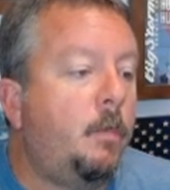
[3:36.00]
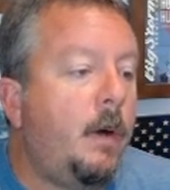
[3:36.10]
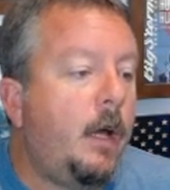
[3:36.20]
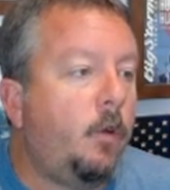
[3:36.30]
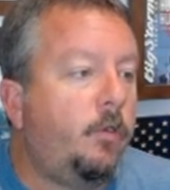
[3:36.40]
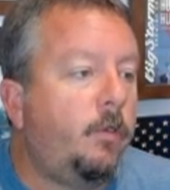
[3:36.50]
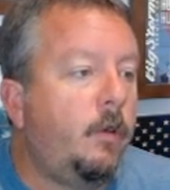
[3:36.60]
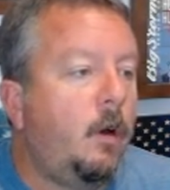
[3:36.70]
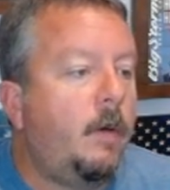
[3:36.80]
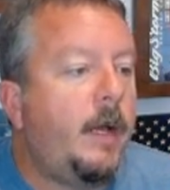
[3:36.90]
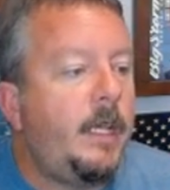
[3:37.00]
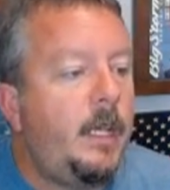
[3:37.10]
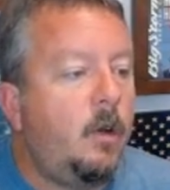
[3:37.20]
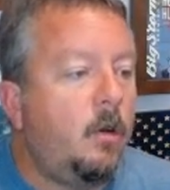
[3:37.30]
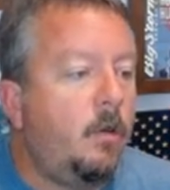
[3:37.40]
models are right
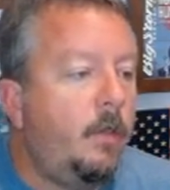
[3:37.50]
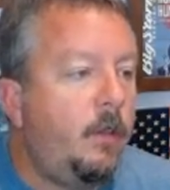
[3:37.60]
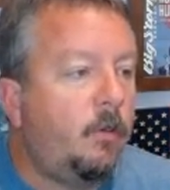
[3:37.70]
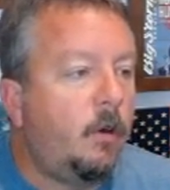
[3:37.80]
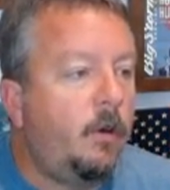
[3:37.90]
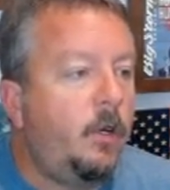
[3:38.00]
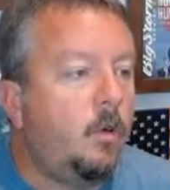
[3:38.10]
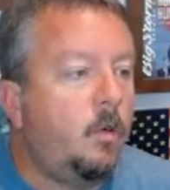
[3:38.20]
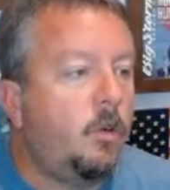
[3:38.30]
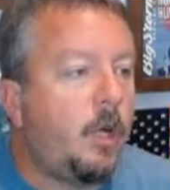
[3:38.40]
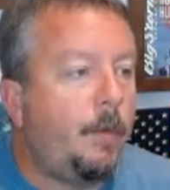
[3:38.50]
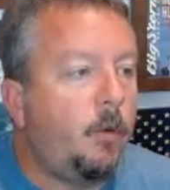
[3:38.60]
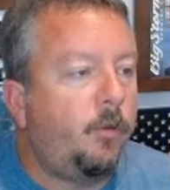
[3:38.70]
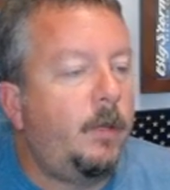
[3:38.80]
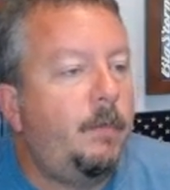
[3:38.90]
here. These are your
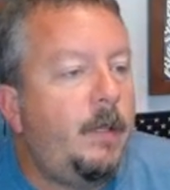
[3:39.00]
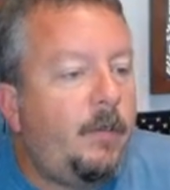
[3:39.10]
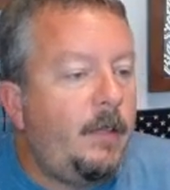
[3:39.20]
tropical tidbits.